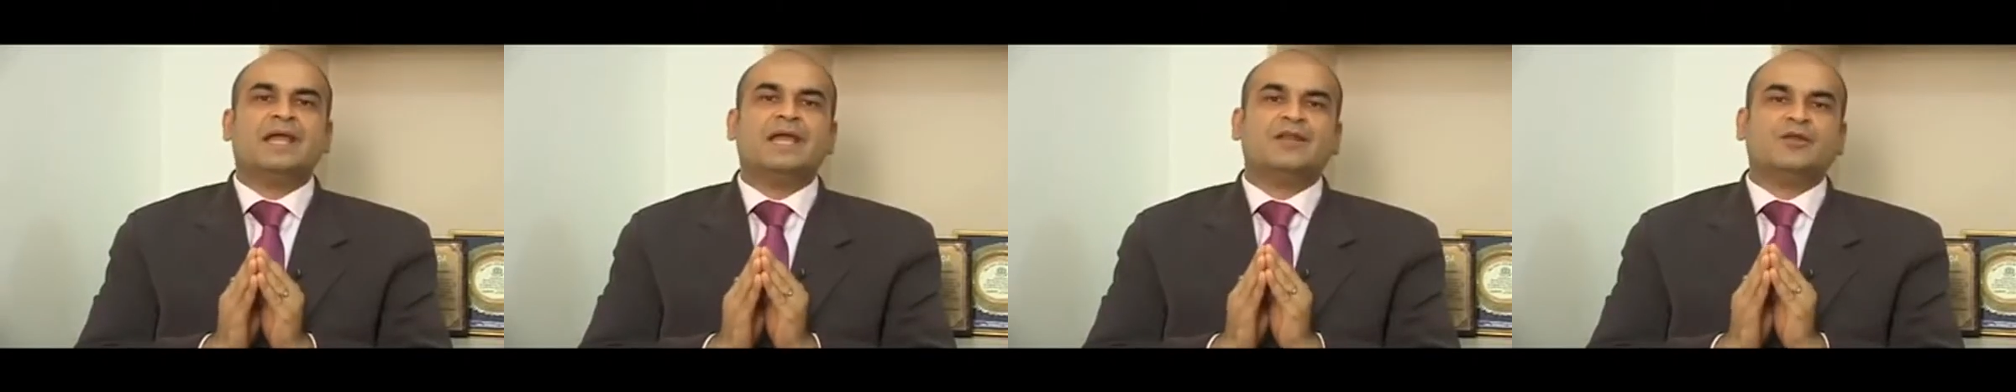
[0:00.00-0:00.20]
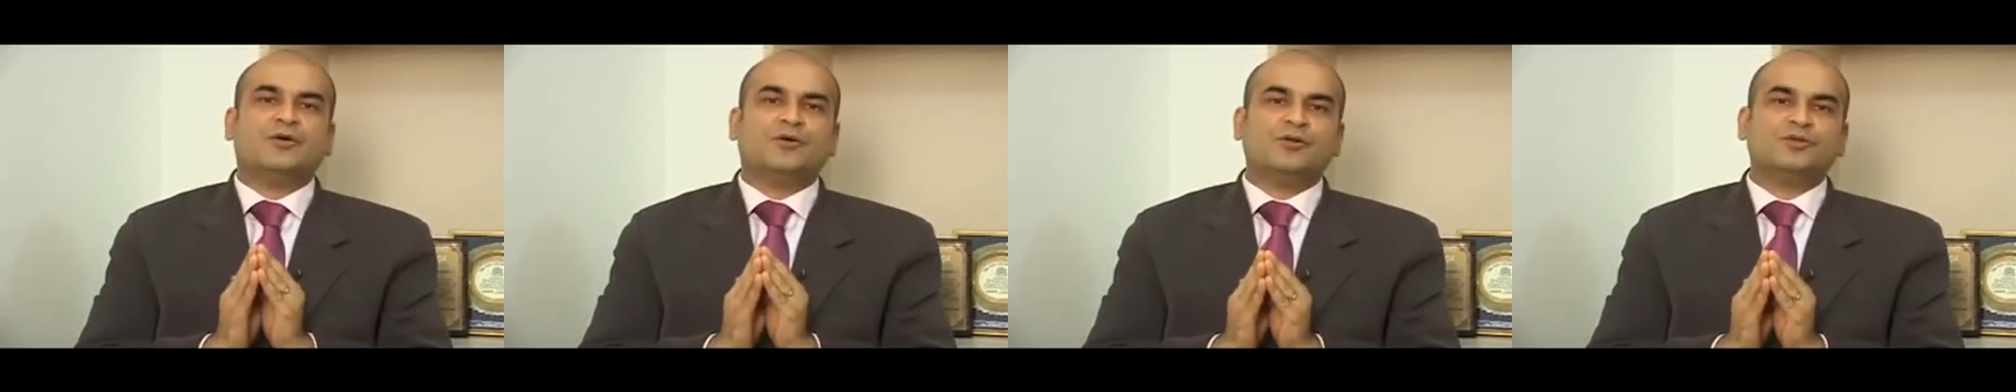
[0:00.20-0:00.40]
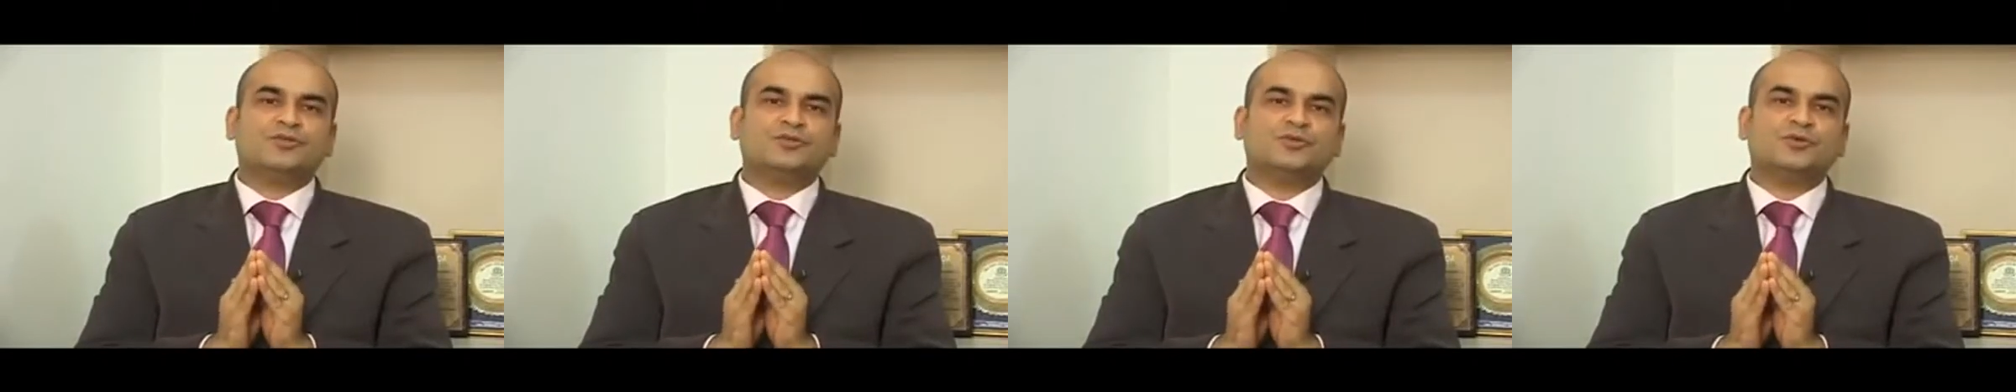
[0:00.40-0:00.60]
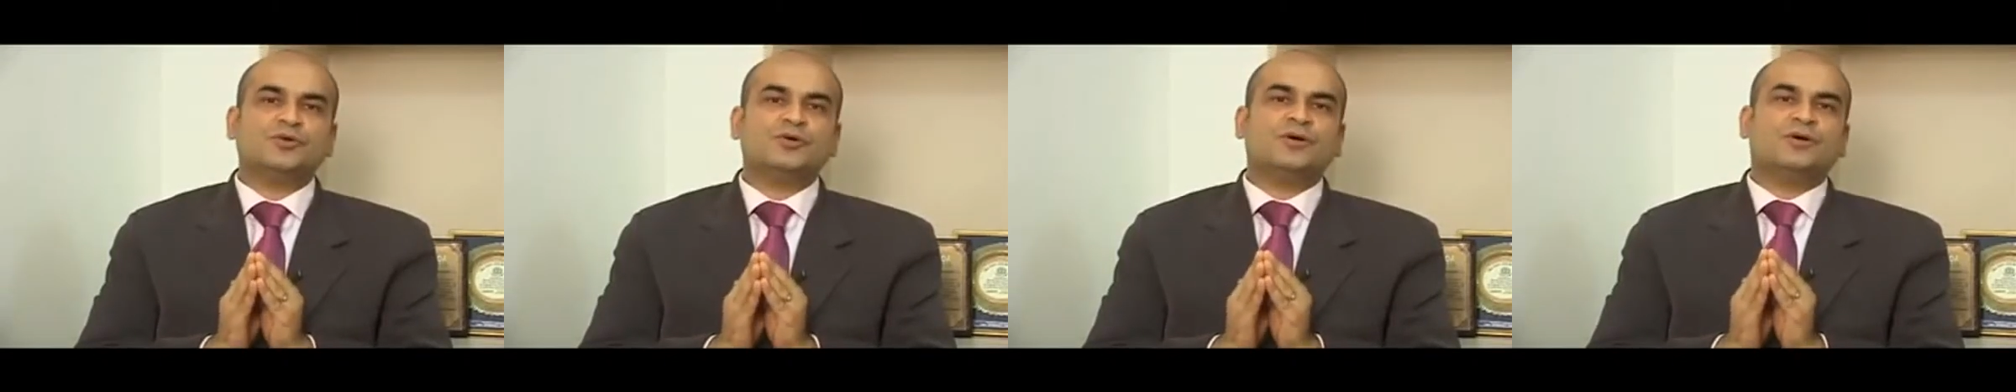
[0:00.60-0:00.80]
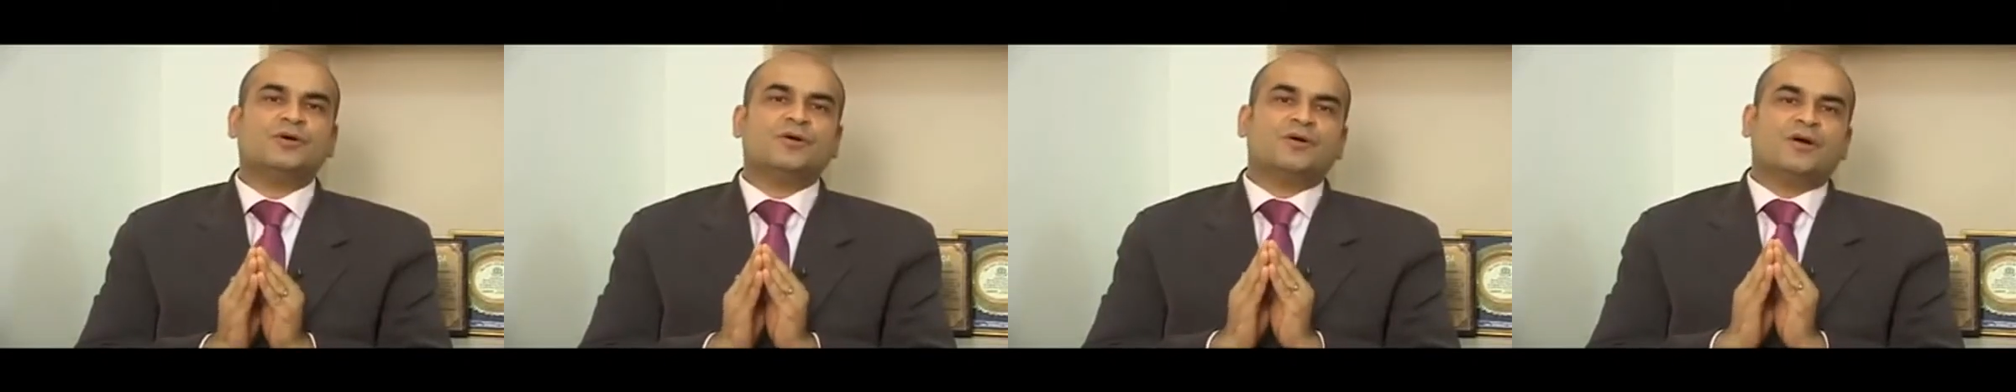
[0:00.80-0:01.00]
and also
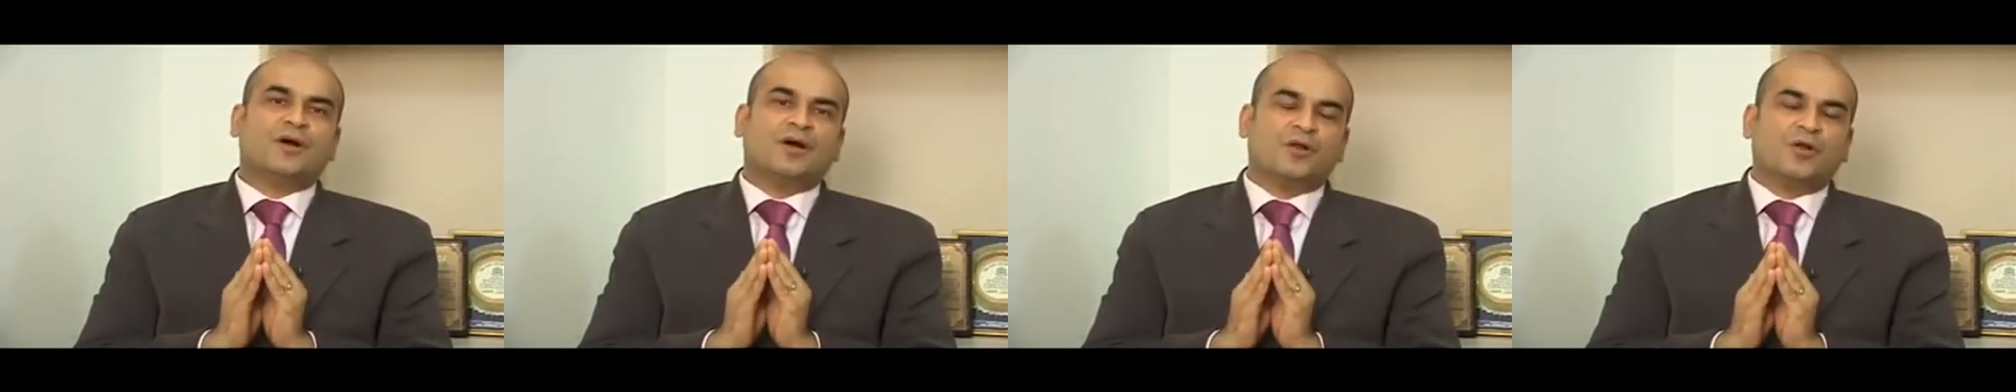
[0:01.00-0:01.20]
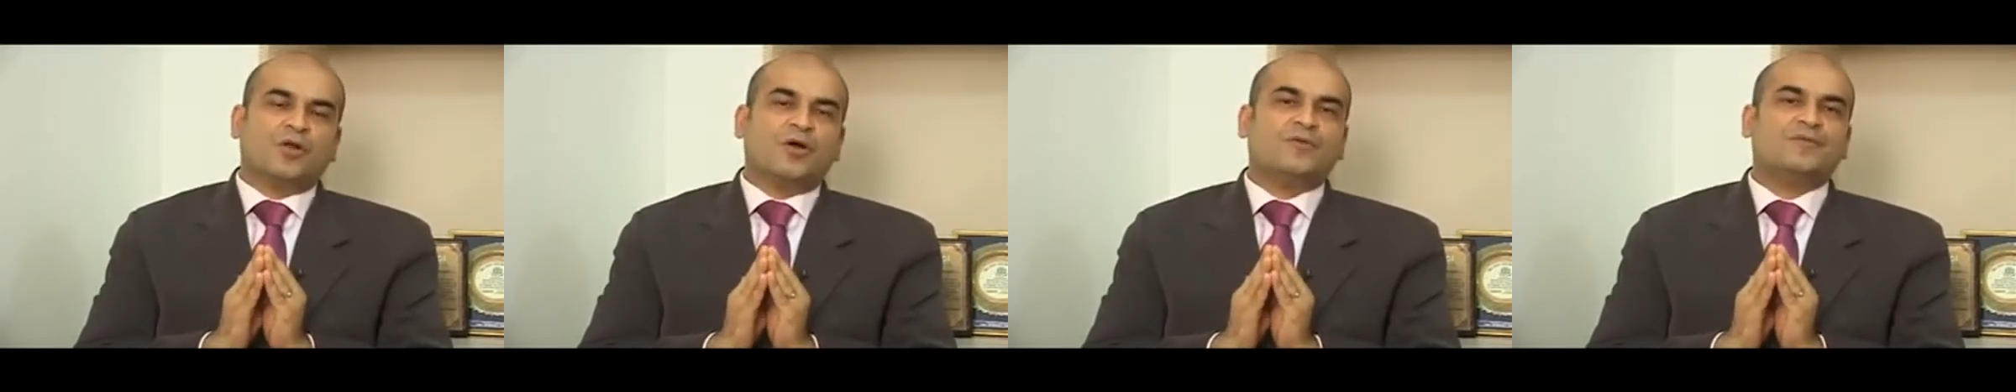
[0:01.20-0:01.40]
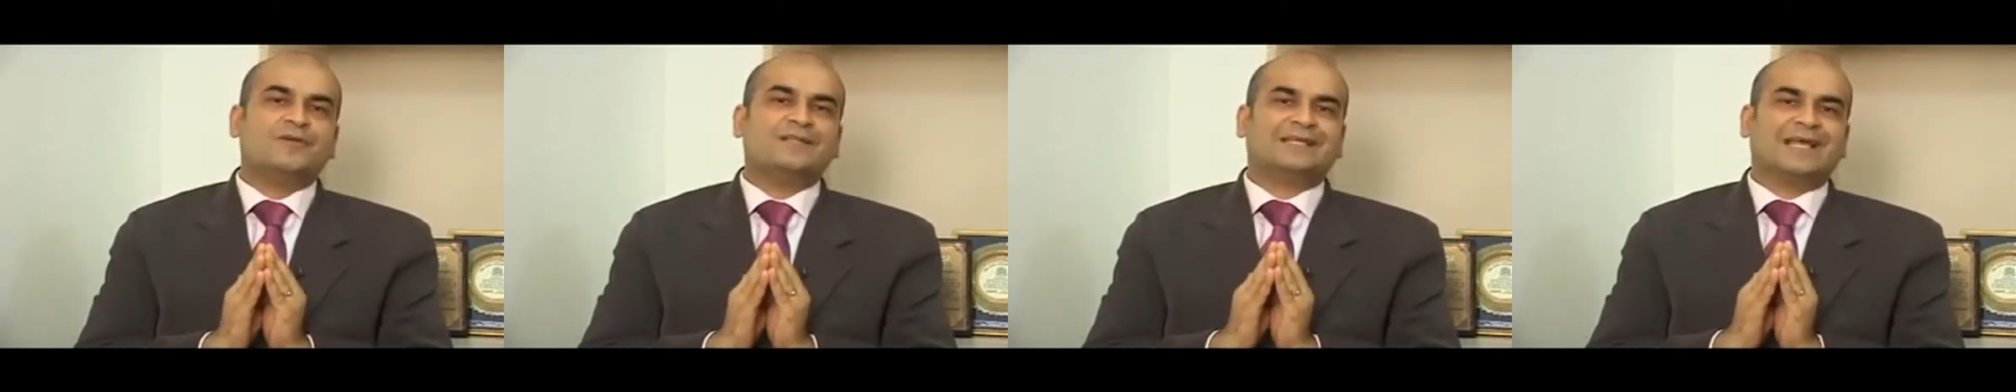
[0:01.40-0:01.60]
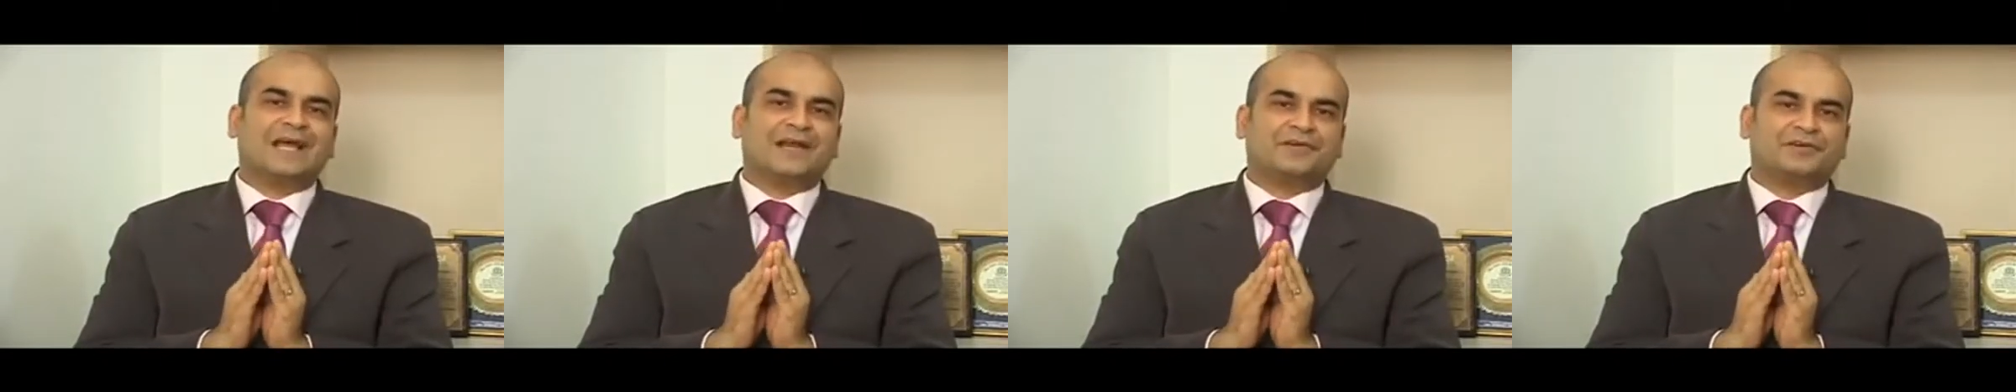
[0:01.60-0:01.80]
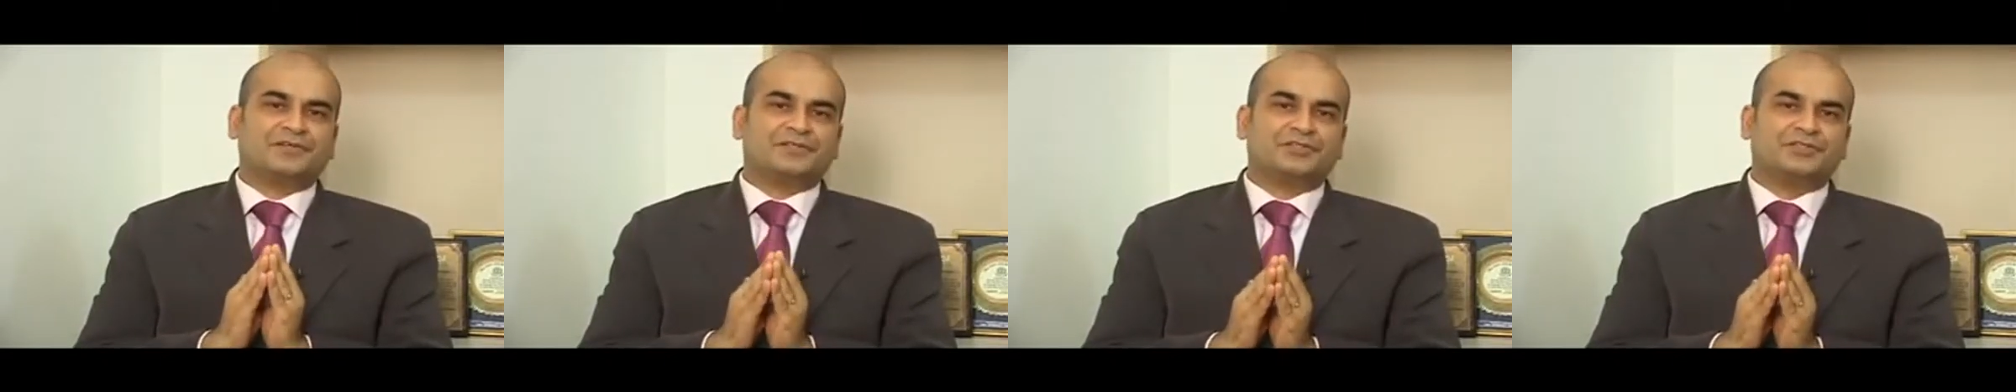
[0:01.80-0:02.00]
along with
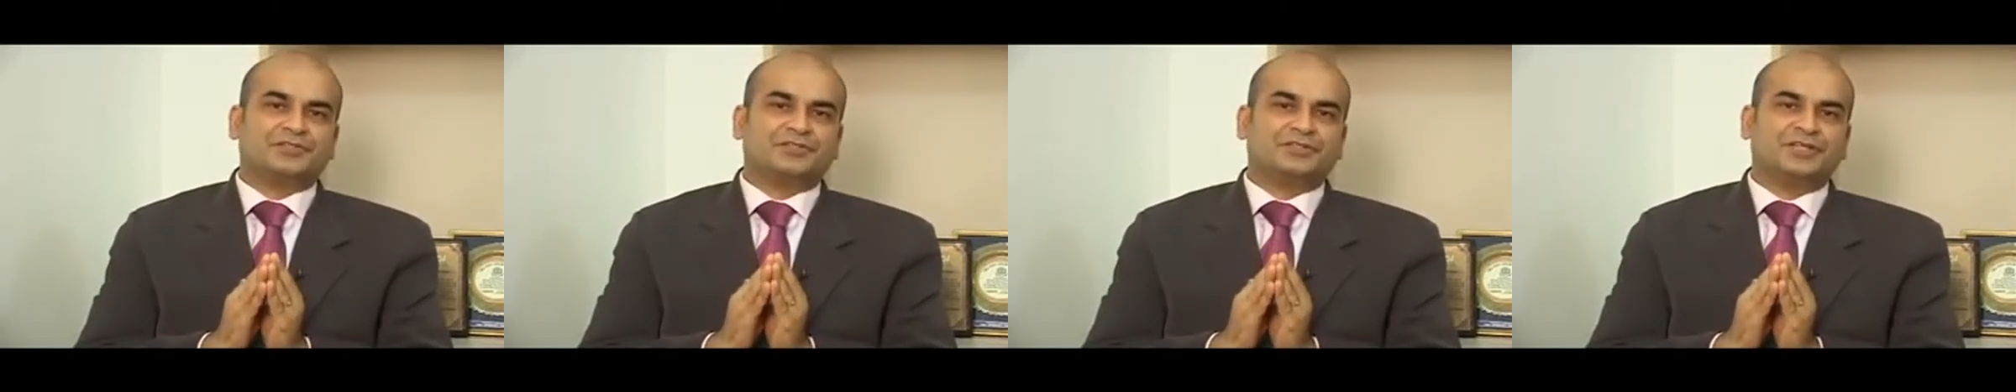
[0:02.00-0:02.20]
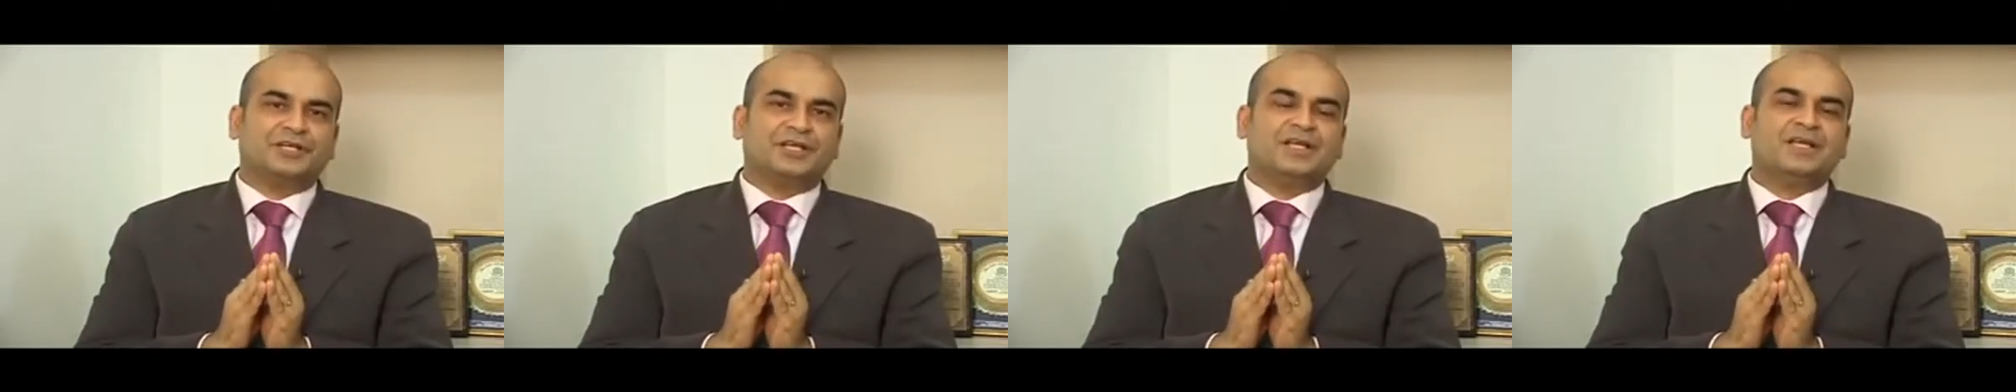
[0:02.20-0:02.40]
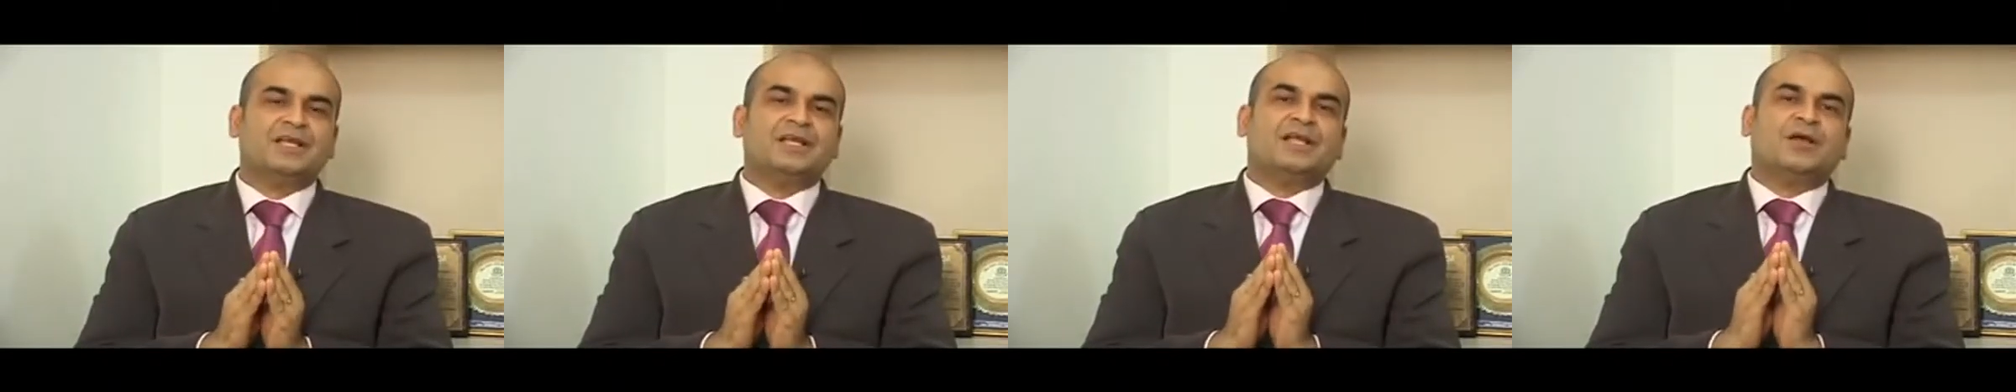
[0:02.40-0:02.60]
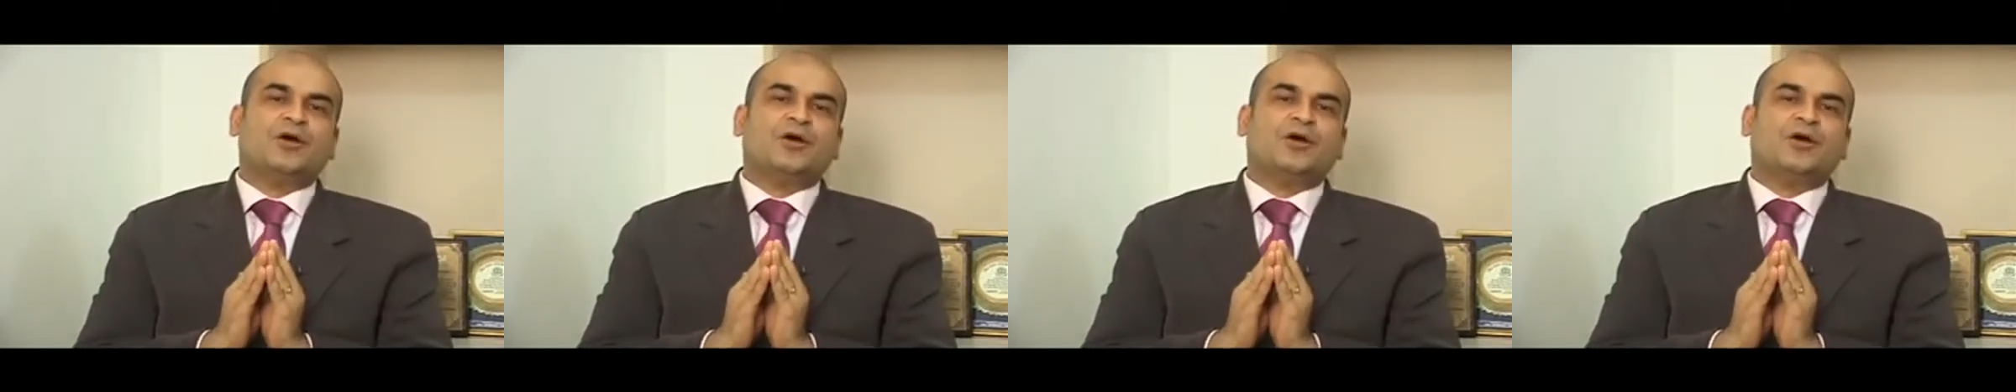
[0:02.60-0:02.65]
cataract surgery,